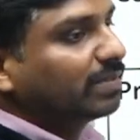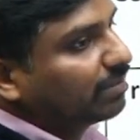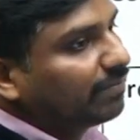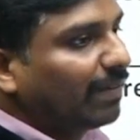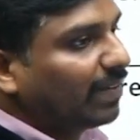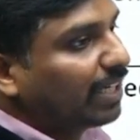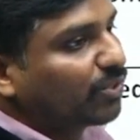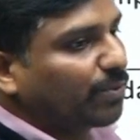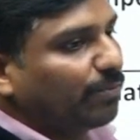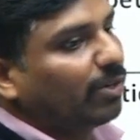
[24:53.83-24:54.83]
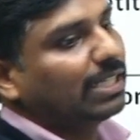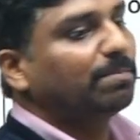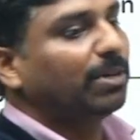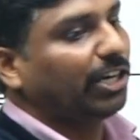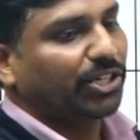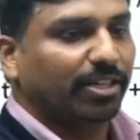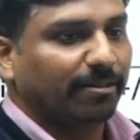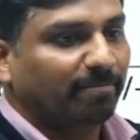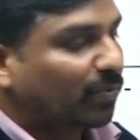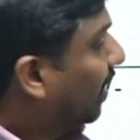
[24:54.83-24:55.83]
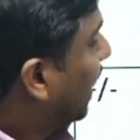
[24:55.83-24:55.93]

We have understood what is predation. Like